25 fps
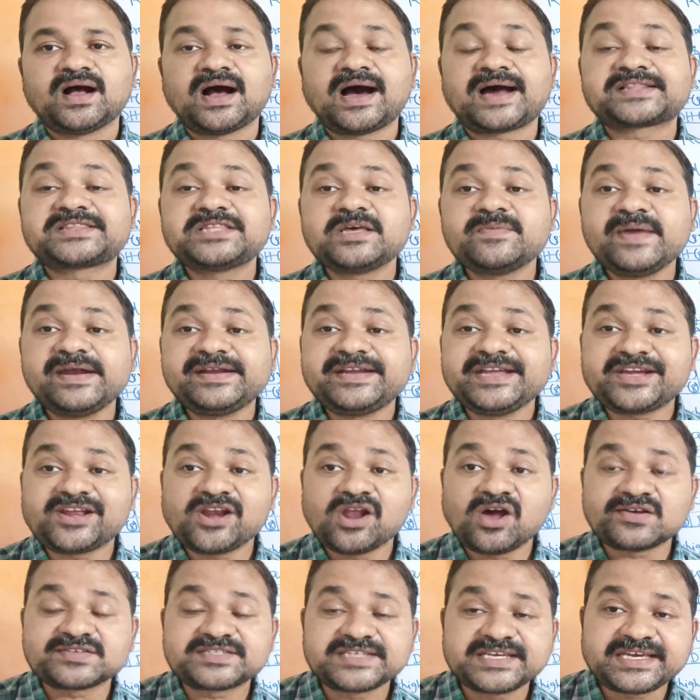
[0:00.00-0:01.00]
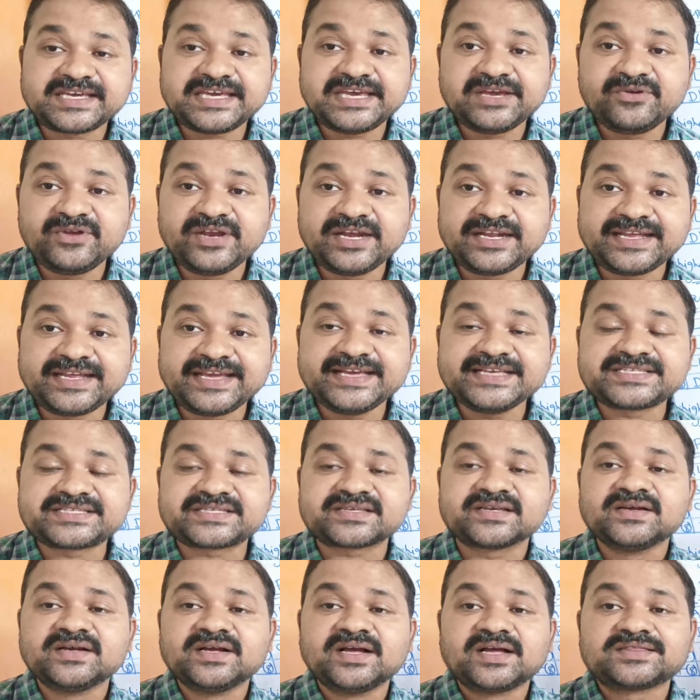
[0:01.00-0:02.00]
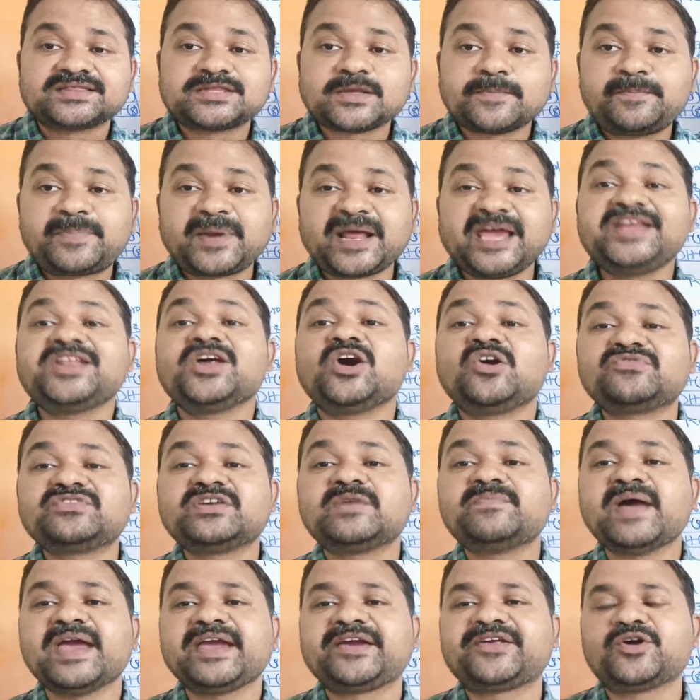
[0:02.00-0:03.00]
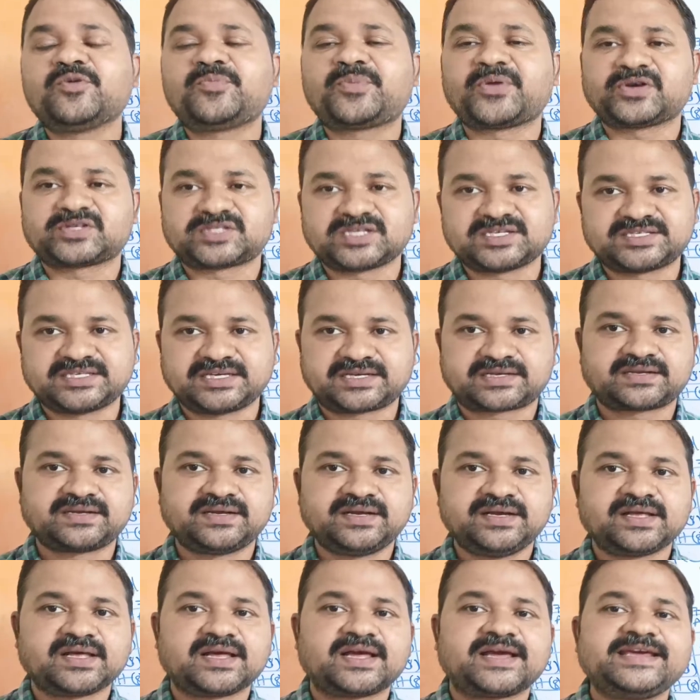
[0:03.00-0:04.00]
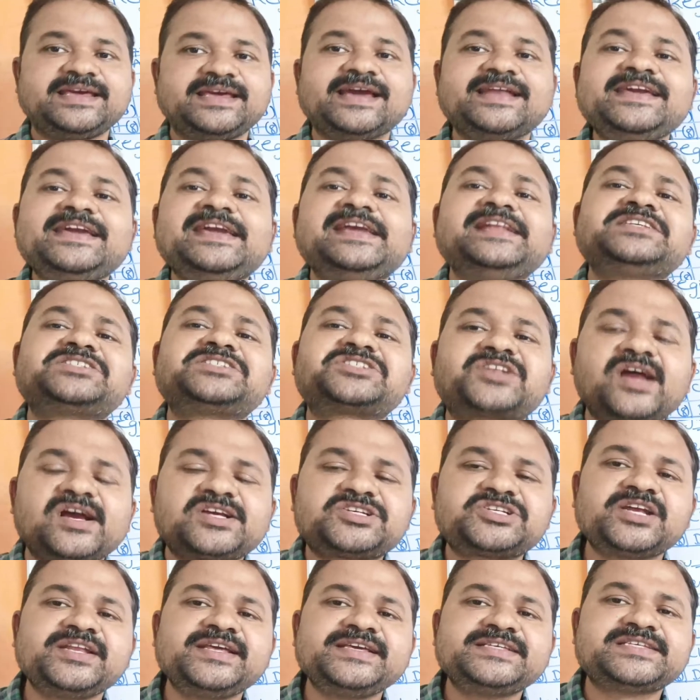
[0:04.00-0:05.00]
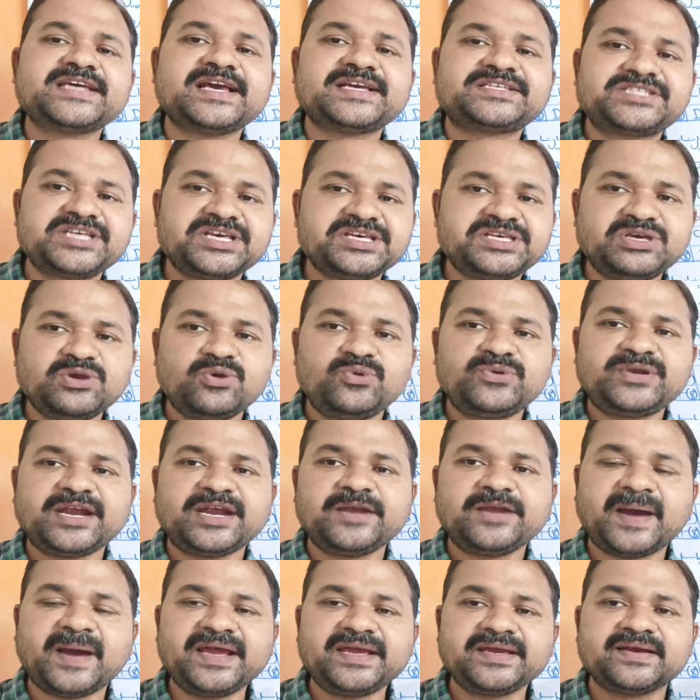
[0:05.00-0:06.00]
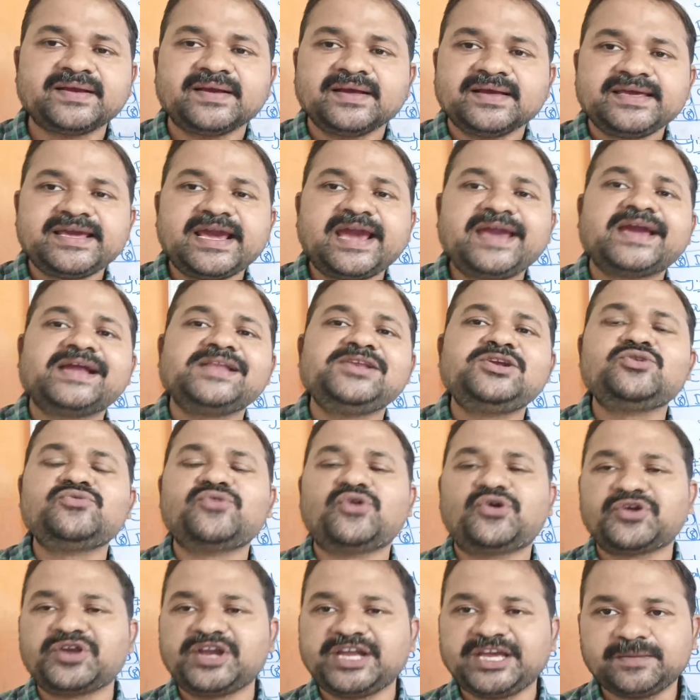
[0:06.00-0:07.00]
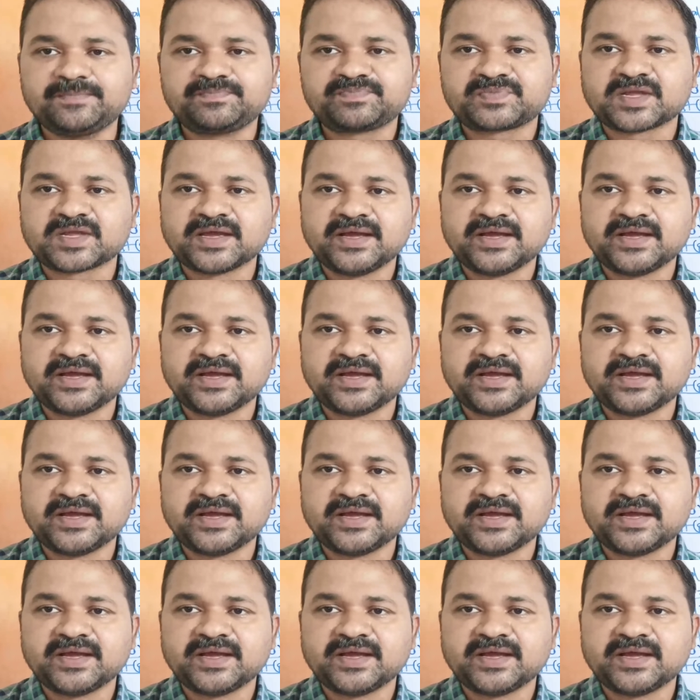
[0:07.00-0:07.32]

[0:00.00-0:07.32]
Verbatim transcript: Arithmetic logic unit is the brain of the microprocessor. Any instruction is executed by ALU only.